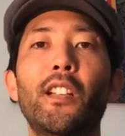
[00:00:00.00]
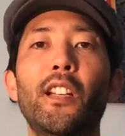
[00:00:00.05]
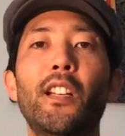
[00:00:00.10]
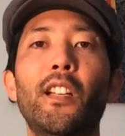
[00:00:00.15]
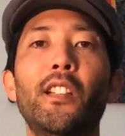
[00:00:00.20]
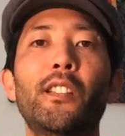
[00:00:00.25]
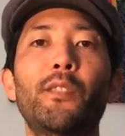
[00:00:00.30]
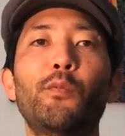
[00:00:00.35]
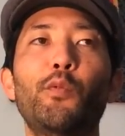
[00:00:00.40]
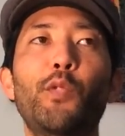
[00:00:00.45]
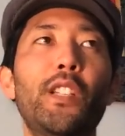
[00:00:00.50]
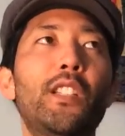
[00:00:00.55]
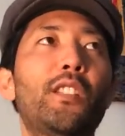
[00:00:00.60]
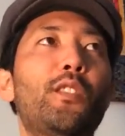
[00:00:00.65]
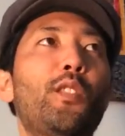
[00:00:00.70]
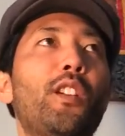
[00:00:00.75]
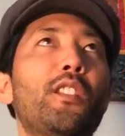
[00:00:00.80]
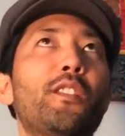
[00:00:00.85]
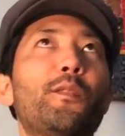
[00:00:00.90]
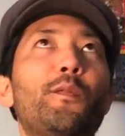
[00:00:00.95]
And we
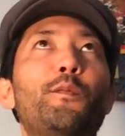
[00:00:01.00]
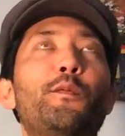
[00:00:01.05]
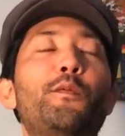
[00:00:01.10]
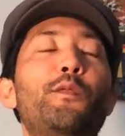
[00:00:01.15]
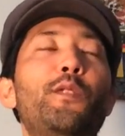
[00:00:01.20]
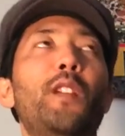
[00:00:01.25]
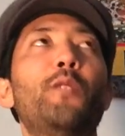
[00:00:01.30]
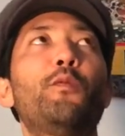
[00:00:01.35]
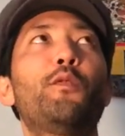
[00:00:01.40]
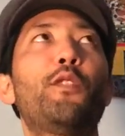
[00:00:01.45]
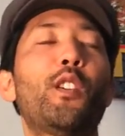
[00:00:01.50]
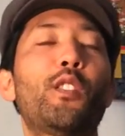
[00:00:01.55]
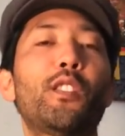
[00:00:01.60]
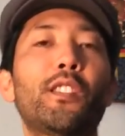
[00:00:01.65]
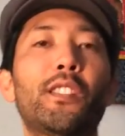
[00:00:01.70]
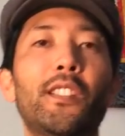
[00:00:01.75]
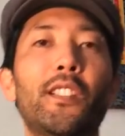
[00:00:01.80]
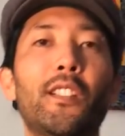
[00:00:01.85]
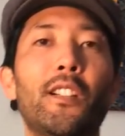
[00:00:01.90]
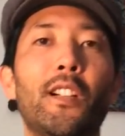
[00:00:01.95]
start
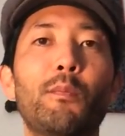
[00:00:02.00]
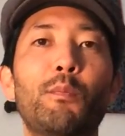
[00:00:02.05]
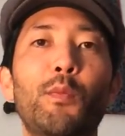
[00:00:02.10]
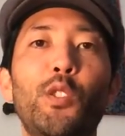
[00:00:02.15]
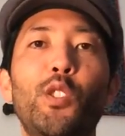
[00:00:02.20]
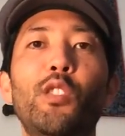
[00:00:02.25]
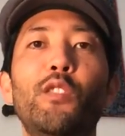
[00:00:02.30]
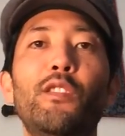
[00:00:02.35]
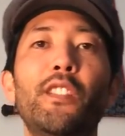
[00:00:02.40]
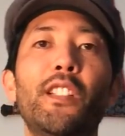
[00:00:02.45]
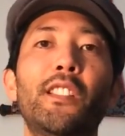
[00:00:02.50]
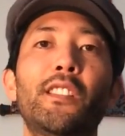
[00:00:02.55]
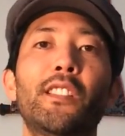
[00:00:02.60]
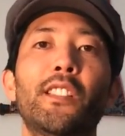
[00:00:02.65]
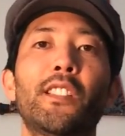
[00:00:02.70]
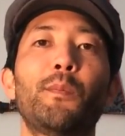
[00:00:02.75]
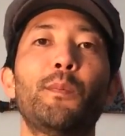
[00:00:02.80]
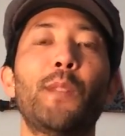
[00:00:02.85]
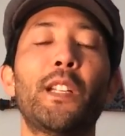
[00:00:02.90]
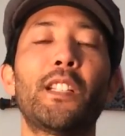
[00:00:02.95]
focusing on movies
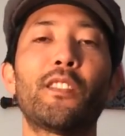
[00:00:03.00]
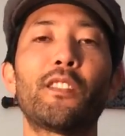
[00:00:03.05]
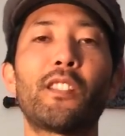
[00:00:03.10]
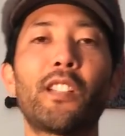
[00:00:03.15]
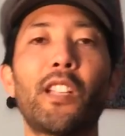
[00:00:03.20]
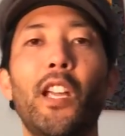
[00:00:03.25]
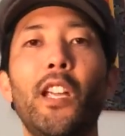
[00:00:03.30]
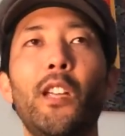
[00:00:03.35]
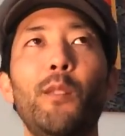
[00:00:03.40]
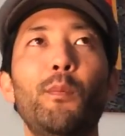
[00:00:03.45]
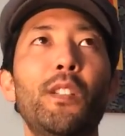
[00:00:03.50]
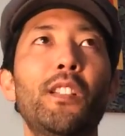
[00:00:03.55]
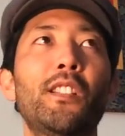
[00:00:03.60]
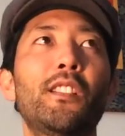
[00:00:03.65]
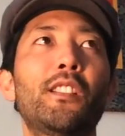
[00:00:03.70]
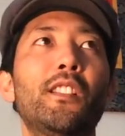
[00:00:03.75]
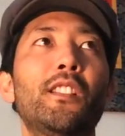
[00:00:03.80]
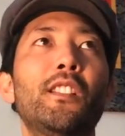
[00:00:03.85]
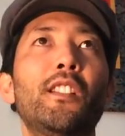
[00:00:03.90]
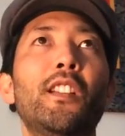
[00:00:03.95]
and
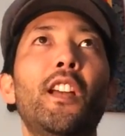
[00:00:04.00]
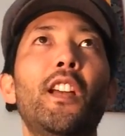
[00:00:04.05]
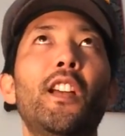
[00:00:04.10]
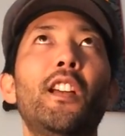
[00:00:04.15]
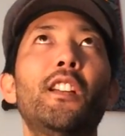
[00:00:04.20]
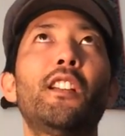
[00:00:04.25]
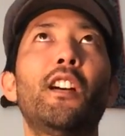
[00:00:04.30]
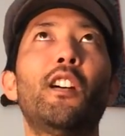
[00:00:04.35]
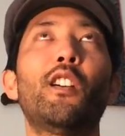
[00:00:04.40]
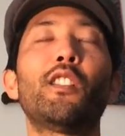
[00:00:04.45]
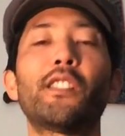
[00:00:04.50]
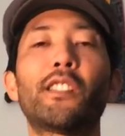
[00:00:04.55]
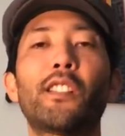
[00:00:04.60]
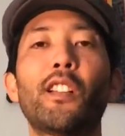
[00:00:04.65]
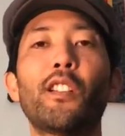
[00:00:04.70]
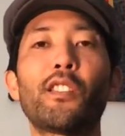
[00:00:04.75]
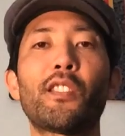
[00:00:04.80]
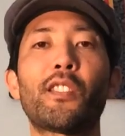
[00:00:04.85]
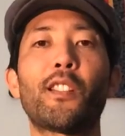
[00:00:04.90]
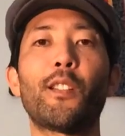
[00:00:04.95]
entertainment and all this
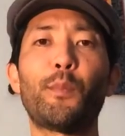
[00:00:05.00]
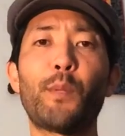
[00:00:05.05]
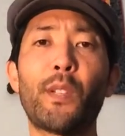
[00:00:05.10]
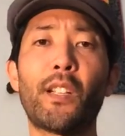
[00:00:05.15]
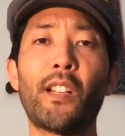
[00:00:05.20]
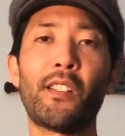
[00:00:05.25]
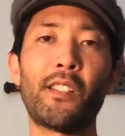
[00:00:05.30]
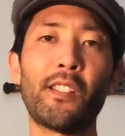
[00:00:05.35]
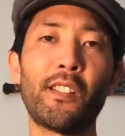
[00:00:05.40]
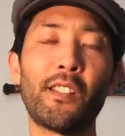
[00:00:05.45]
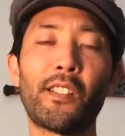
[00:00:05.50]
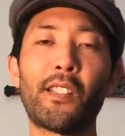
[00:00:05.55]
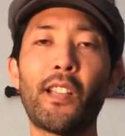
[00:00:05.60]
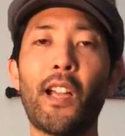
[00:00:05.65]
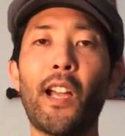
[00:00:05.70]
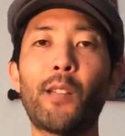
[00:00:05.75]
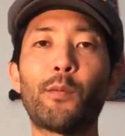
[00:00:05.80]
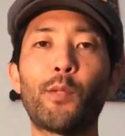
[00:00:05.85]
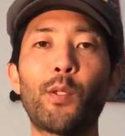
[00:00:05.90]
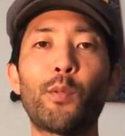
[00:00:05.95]
other stuff because
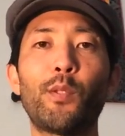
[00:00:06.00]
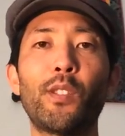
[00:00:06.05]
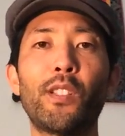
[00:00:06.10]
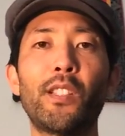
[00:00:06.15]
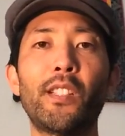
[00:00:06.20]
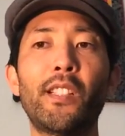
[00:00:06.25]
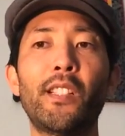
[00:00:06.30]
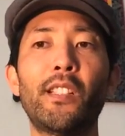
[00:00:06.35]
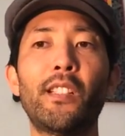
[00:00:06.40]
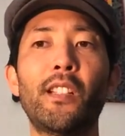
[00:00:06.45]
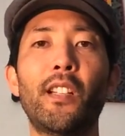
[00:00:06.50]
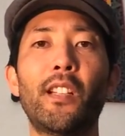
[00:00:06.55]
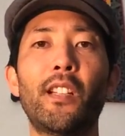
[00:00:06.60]
inside we're really